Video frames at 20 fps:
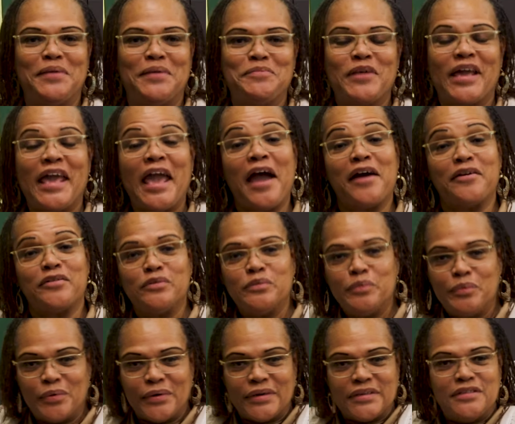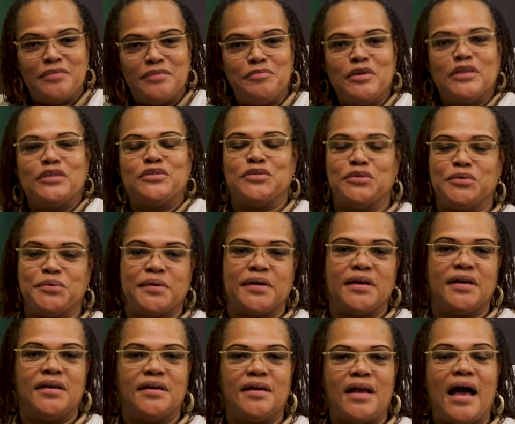I'm Carol Briggs
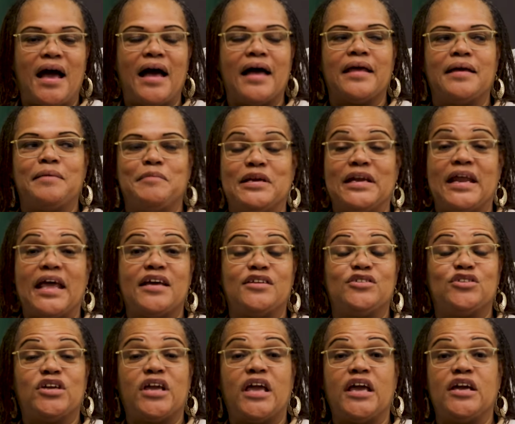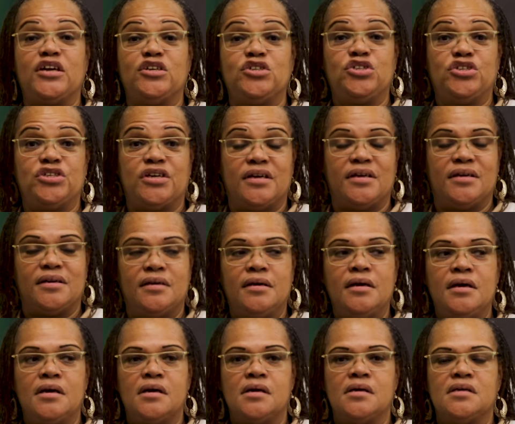McDougan. I am an education
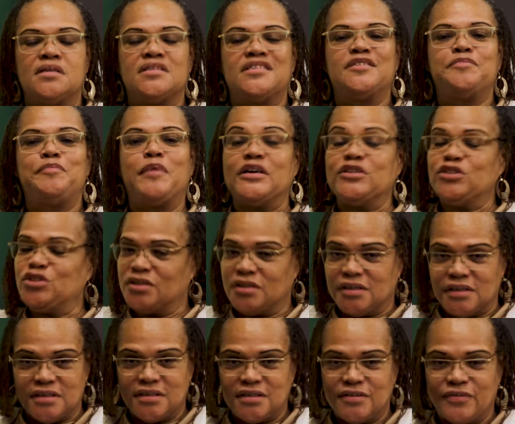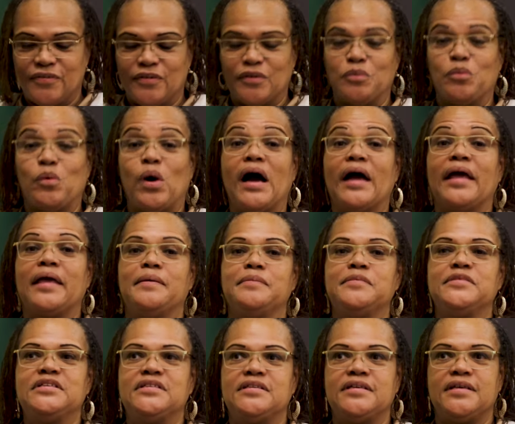specialist for the
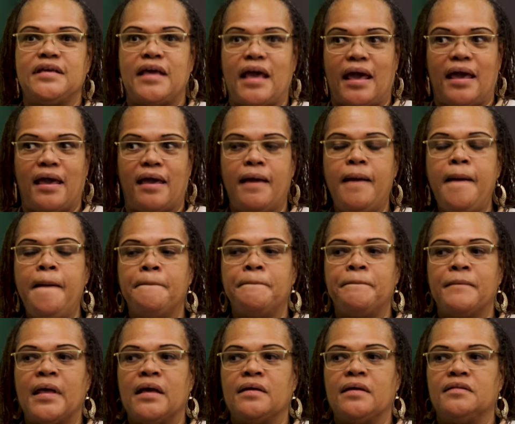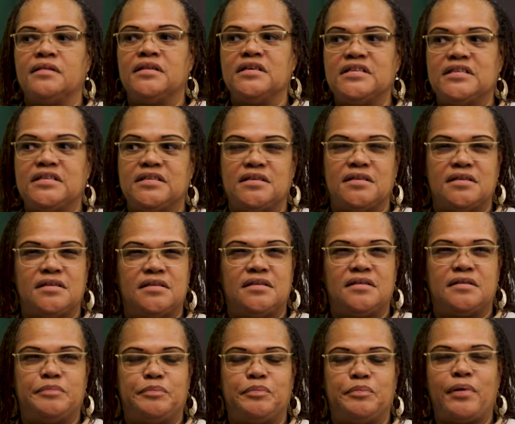YMCA. This
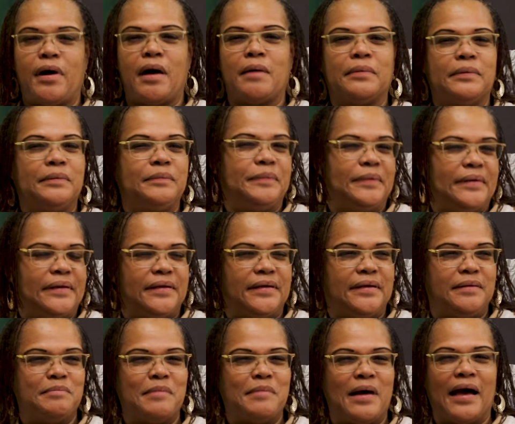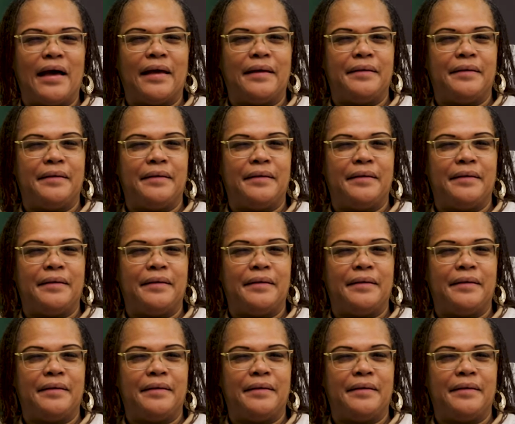is probably my